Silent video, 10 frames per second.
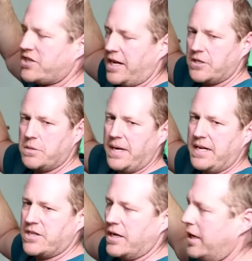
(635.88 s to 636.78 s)

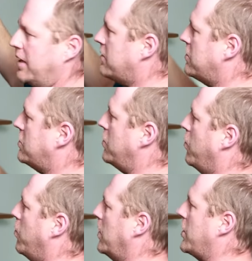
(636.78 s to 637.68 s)
centimetre
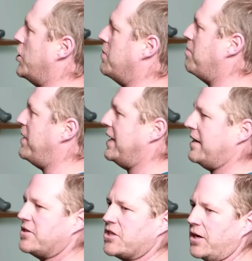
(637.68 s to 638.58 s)
tall human
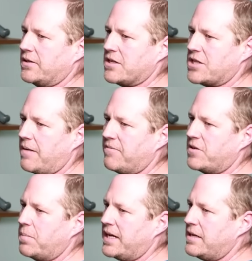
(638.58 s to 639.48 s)
being inside this
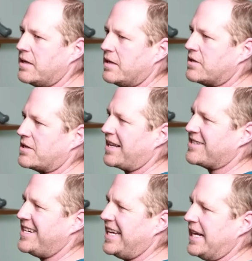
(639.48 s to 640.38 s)
comfortably. So
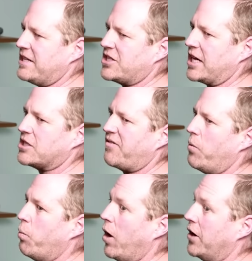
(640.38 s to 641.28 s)
that's nearly
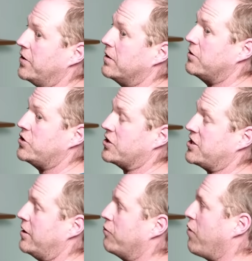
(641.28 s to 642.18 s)
6'1"
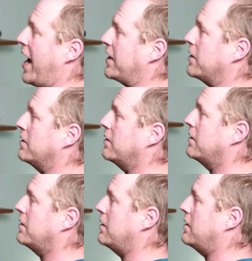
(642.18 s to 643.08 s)
just in a reg.
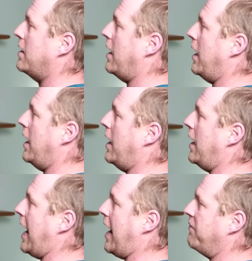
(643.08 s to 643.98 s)

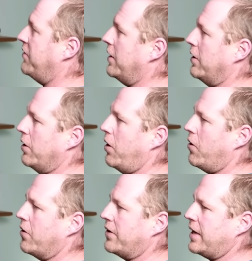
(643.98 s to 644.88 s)
And the
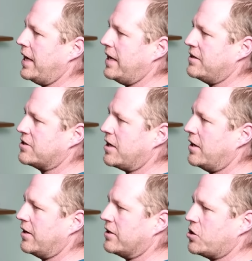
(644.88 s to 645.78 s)
long is
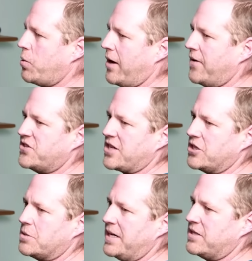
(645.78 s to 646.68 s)
another 12
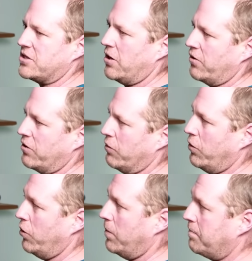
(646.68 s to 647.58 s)
centimetres longer,
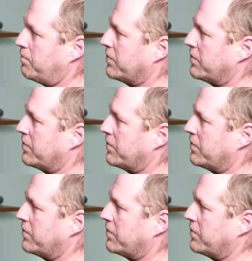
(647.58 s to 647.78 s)
or